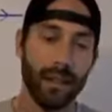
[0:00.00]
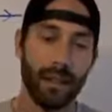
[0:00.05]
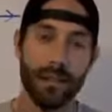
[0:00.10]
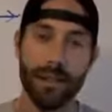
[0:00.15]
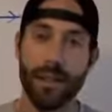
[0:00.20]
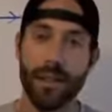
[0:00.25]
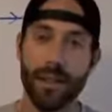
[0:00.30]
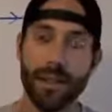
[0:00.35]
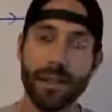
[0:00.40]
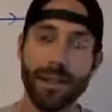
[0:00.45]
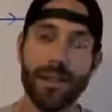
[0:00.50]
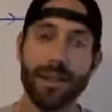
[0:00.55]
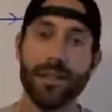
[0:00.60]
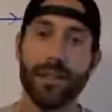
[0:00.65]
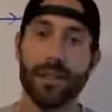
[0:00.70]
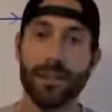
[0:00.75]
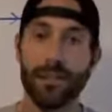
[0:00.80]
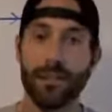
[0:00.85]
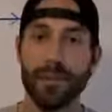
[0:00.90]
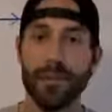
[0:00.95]

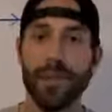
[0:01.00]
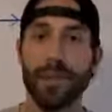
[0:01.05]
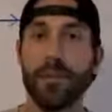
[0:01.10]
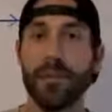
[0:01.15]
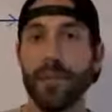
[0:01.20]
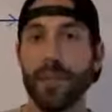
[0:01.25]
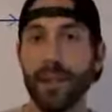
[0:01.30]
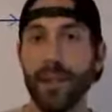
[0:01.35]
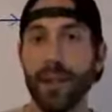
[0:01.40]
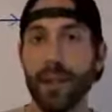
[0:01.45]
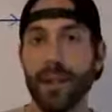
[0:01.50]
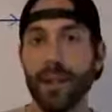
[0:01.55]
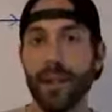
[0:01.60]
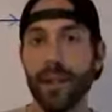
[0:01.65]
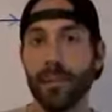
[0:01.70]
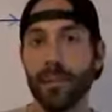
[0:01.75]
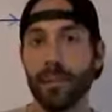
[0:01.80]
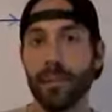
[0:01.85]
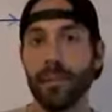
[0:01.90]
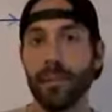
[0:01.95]
things don't seem to line
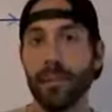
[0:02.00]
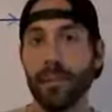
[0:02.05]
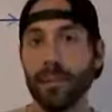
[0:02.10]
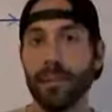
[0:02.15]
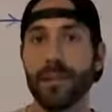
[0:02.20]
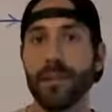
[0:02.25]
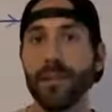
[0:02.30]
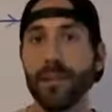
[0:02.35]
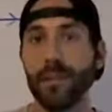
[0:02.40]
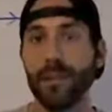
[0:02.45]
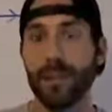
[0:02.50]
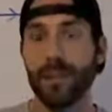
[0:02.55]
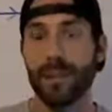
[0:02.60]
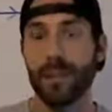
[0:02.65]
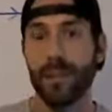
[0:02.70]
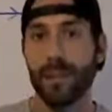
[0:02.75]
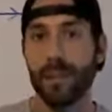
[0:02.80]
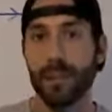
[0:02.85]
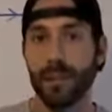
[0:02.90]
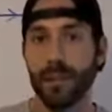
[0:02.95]
up based on the
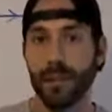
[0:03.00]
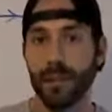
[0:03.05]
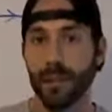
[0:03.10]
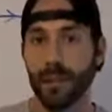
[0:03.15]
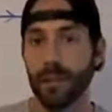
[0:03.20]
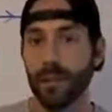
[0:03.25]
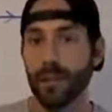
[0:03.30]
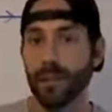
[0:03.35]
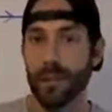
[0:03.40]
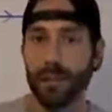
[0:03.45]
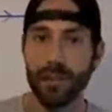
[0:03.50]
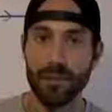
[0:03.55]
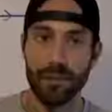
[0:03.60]
examples they were showing.